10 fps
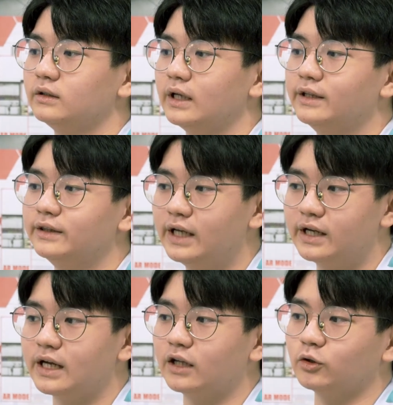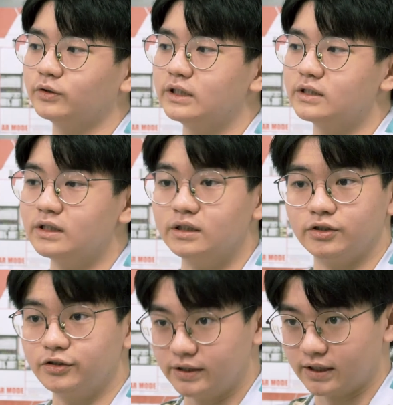And then I noticed
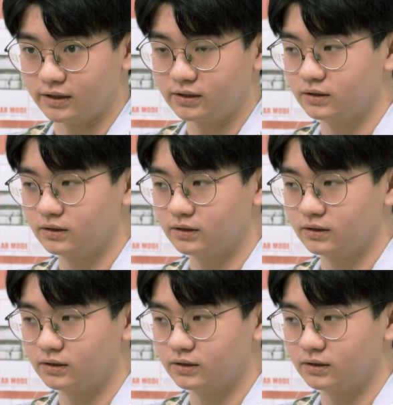interior design.